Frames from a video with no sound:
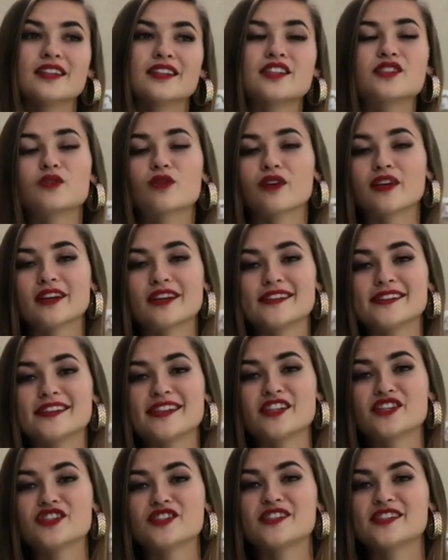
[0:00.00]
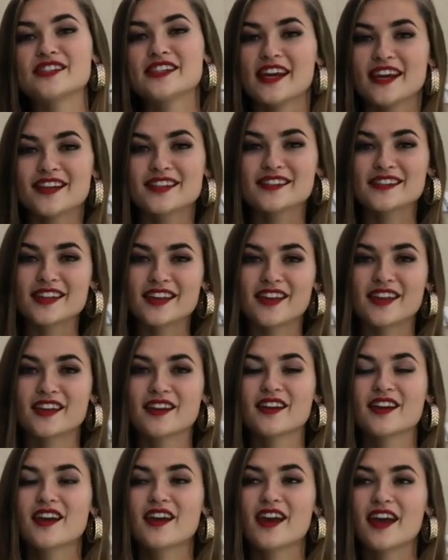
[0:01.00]
this organization takes
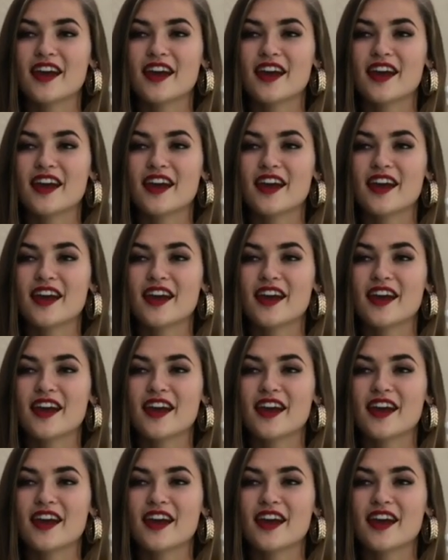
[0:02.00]
in